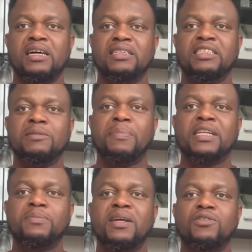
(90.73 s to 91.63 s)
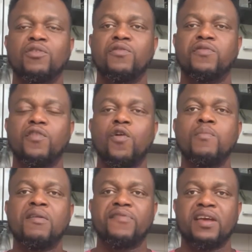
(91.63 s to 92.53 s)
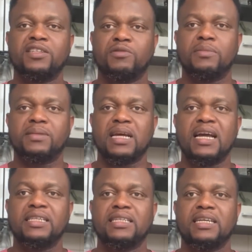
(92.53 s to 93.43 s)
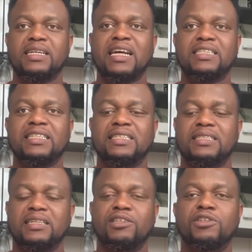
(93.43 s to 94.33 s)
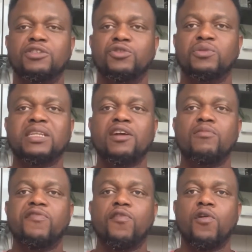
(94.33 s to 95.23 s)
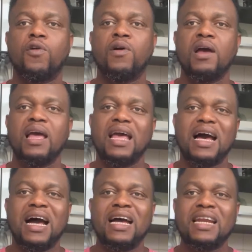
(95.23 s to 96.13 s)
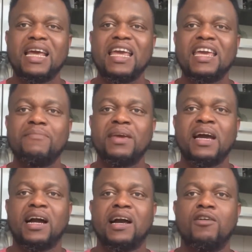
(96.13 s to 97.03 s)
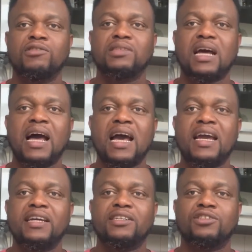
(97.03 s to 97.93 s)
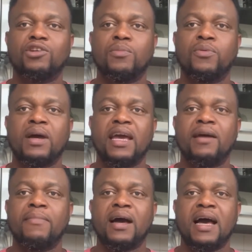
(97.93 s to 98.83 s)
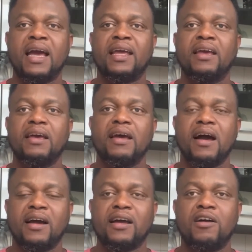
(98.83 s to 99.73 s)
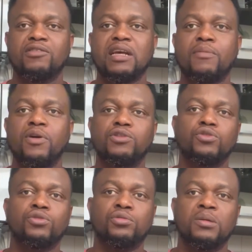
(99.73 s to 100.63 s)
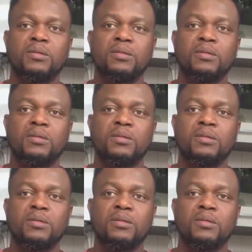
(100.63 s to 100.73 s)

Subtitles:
Department of Home Affairs website. That is, you need to sign up for an IMI account, IMMI account. I'm going to